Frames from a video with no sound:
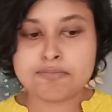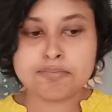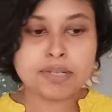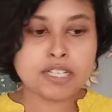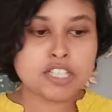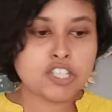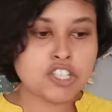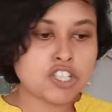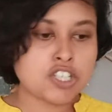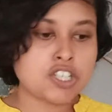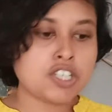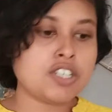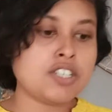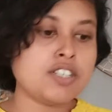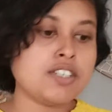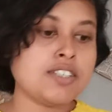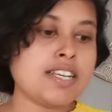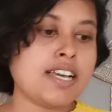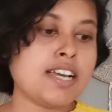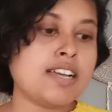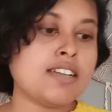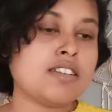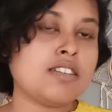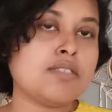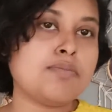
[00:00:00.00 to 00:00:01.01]
pictures
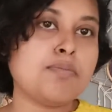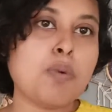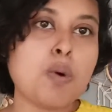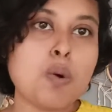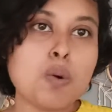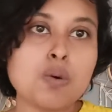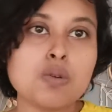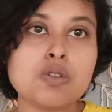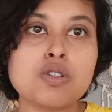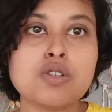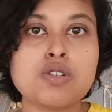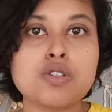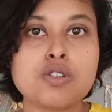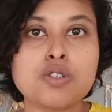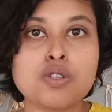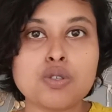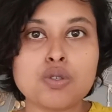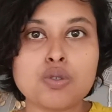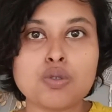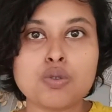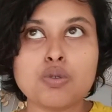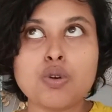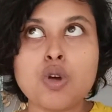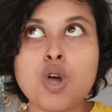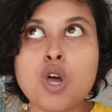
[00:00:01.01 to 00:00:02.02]
and posts
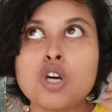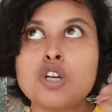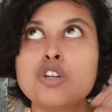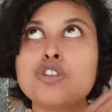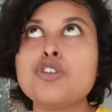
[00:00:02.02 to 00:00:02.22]
to